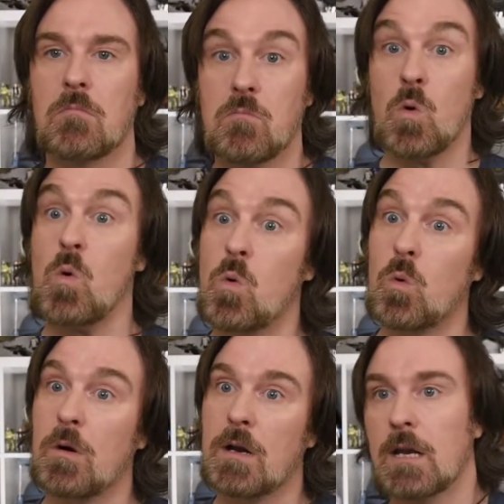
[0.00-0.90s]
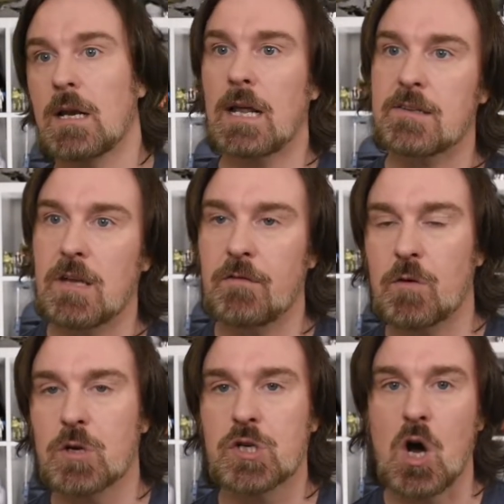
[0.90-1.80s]
Ooh, let's give you
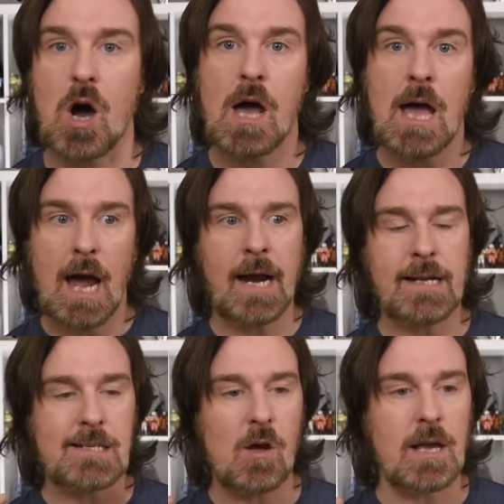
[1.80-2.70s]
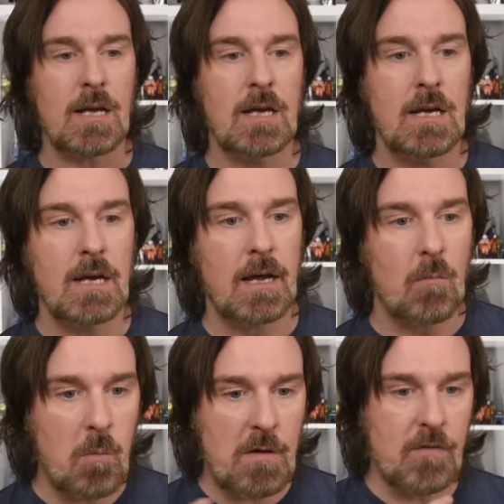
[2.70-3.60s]
a shot. And it's like,
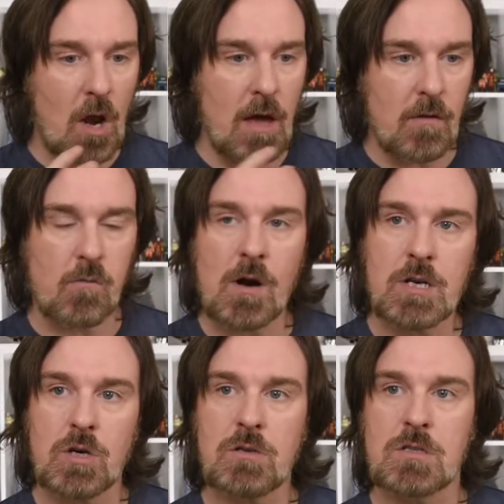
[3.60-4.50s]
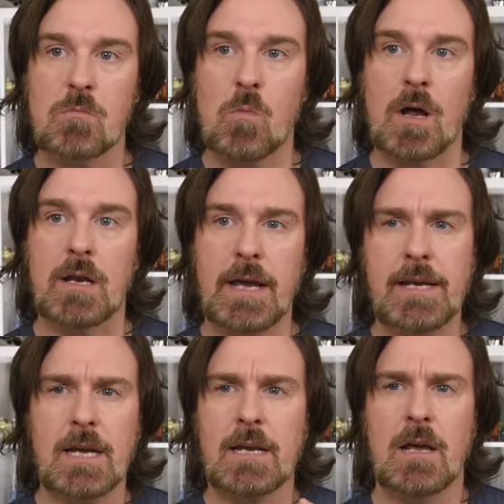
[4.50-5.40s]
with the Rian Johnson one, he
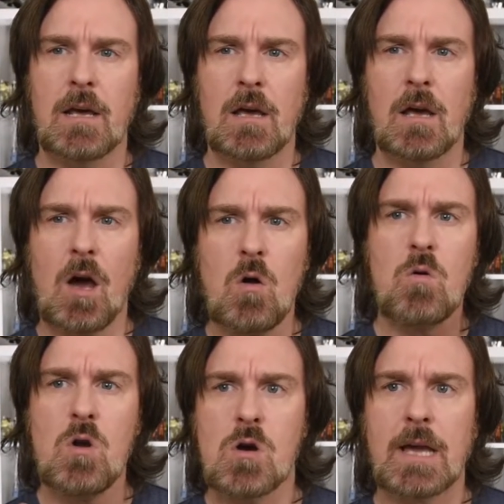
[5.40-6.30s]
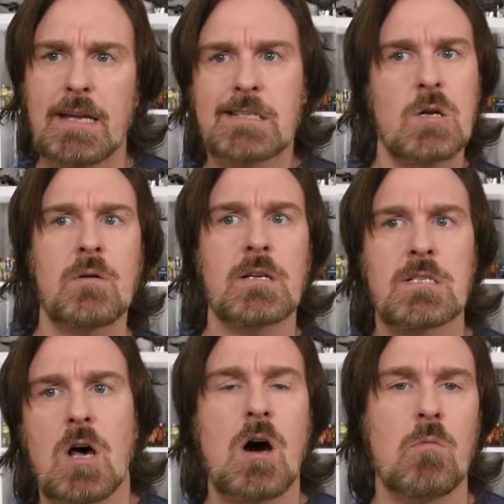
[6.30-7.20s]
did, oh look, he's doing a
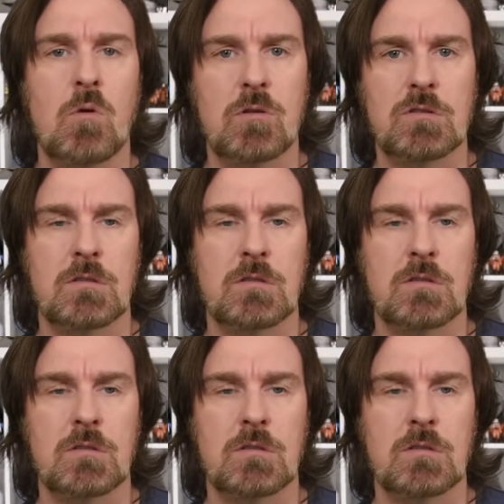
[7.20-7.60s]
Star Wars.